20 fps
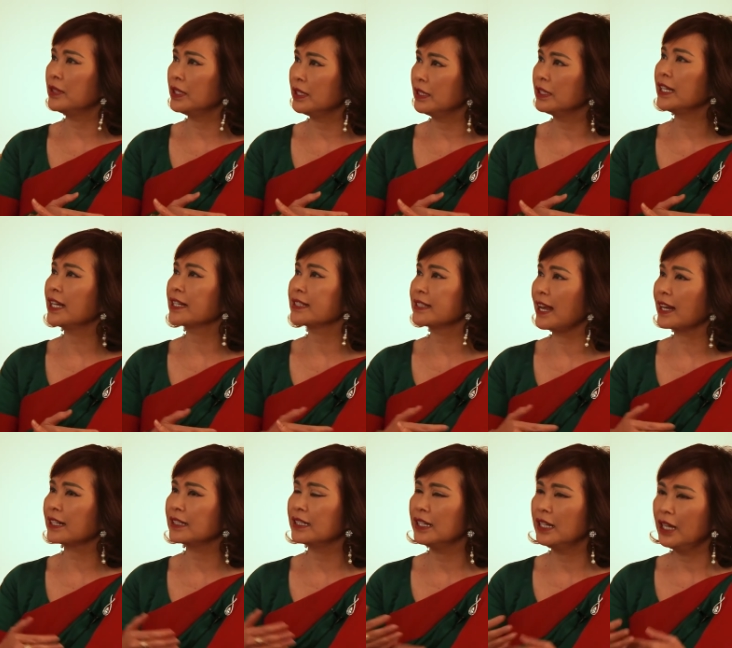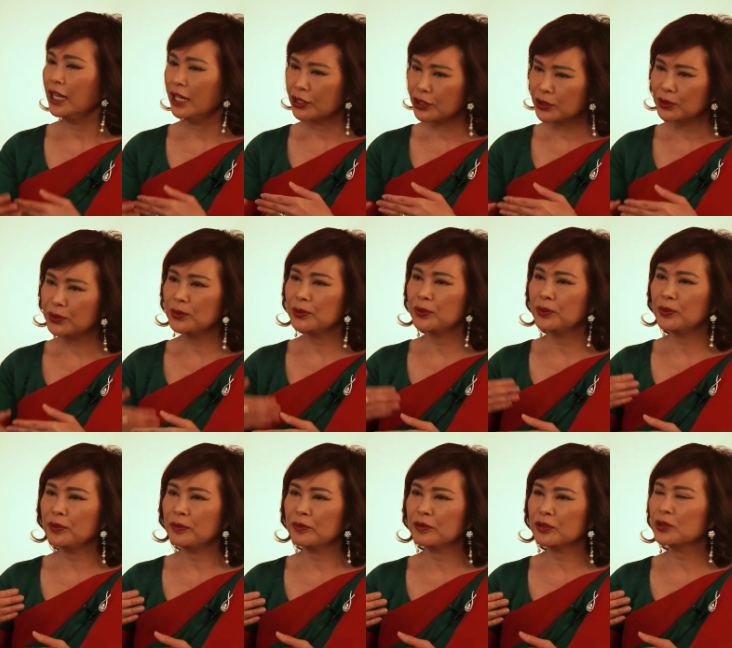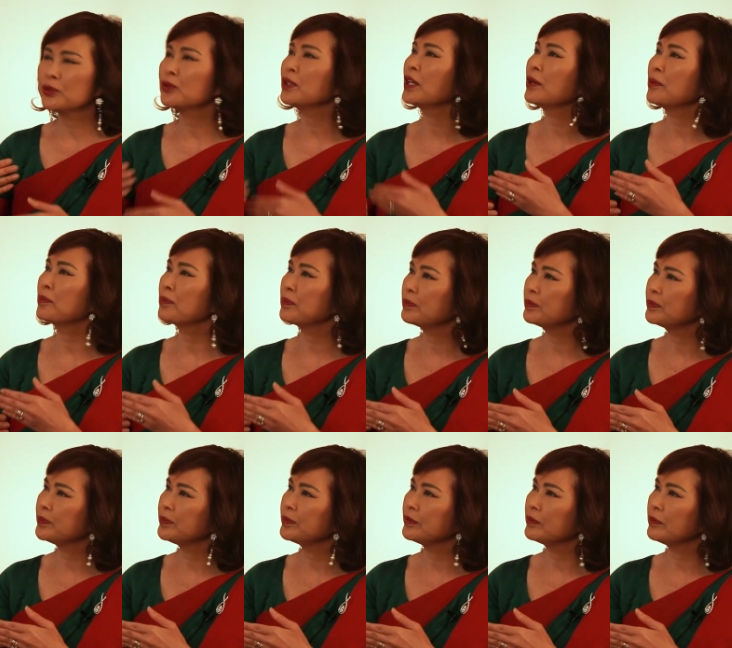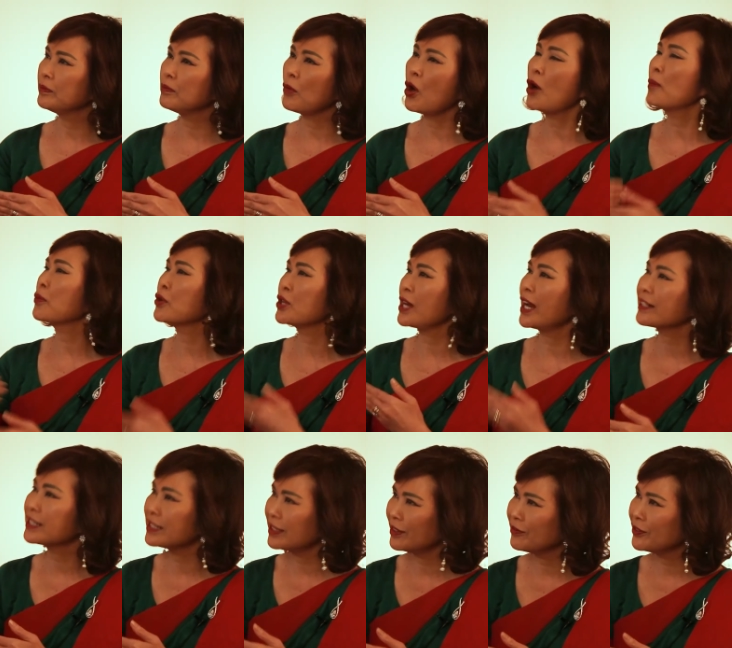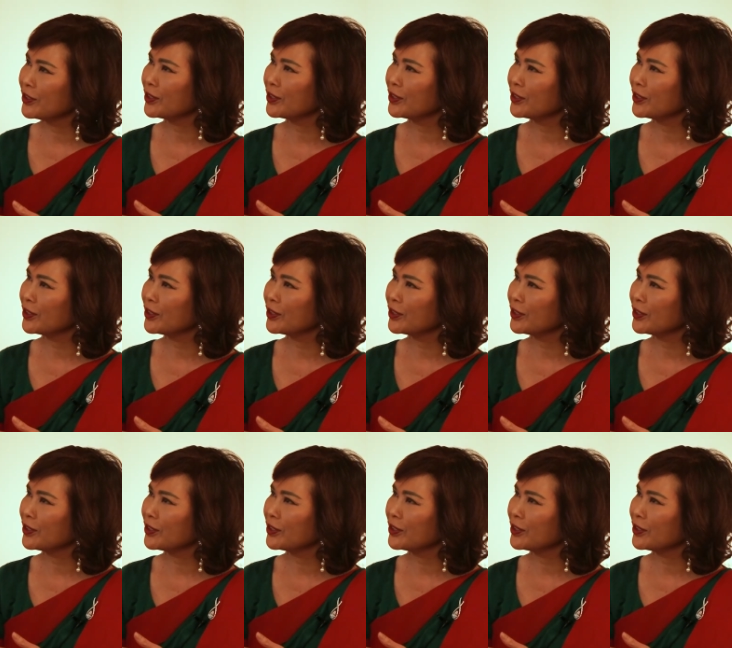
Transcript: yeah, exactly, to the more productive,